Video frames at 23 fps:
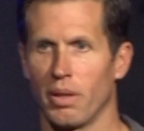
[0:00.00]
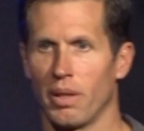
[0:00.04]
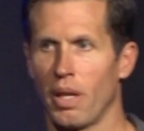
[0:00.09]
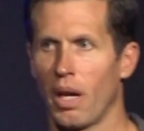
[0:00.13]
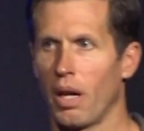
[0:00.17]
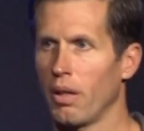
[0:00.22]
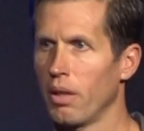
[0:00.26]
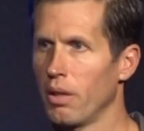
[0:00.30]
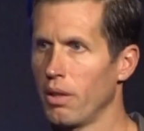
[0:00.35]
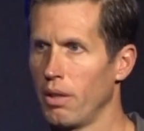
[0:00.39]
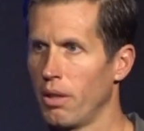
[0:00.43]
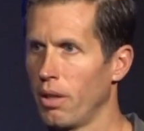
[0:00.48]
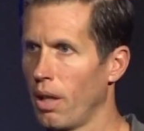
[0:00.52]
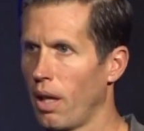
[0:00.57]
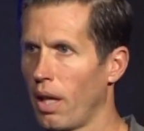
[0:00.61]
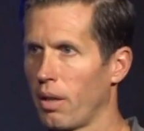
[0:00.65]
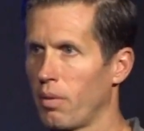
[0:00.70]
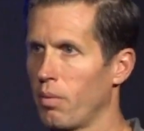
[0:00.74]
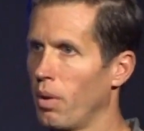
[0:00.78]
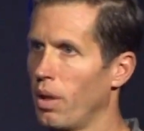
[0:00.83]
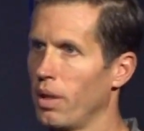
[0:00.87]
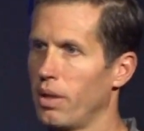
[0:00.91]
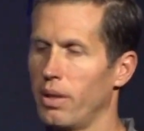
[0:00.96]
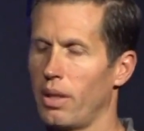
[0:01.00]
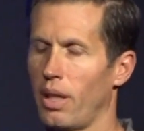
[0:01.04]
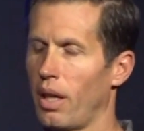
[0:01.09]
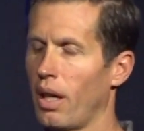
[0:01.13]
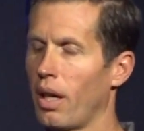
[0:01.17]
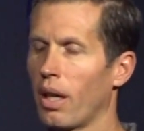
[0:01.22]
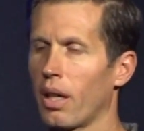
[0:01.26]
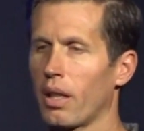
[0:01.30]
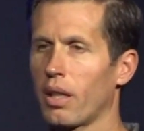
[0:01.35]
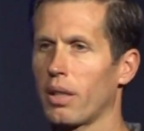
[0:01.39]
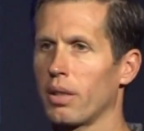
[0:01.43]
Now, you're like, what in the
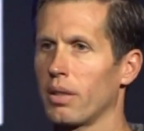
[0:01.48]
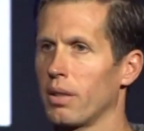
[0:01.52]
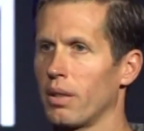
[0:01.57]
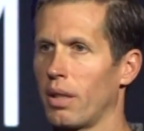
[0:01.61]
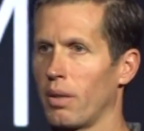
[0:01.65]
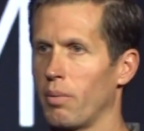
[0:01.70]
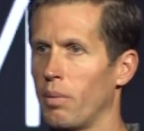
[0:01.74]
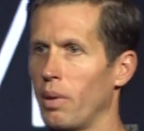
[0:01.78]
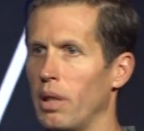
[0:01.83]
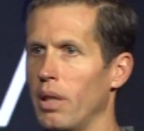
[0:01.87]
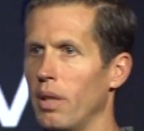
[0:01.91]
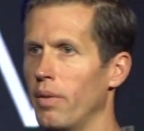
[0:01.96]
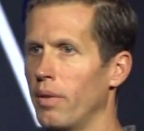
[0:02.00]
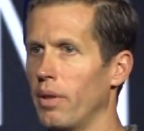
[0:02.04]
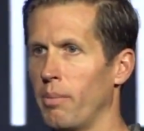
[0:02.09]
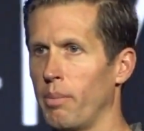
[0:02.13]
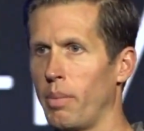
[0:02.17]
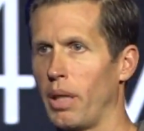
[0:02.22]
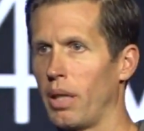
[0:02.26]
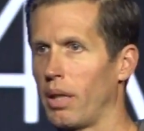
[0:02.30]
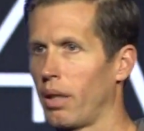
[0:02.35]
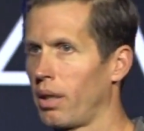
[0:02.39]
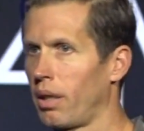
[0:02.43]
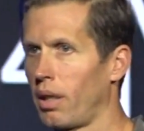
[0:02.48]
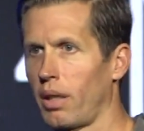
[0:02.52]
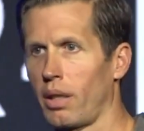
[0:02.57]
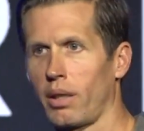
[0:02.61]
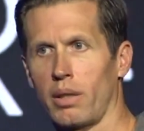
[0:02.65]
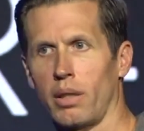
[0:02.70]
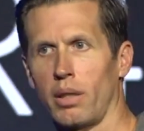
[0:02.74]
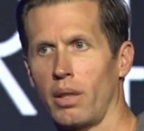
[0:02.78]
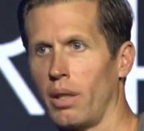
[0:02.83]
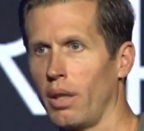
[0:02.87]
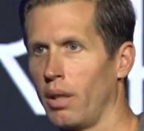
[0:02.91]
heck? Like, we live in America.